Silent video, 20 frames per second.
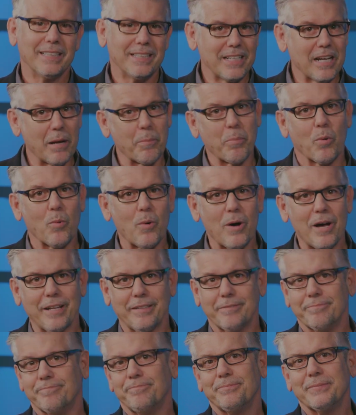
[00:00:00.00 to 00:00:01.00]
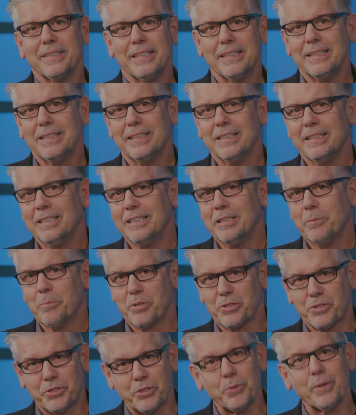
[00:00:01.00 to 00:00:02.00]
Number 1,
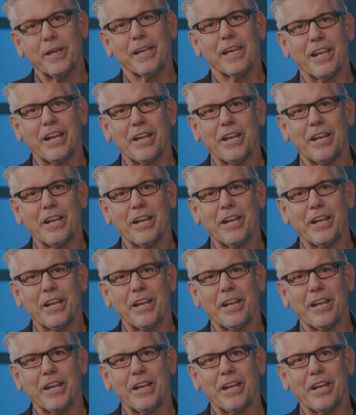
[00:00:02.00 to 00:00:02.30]
pursuing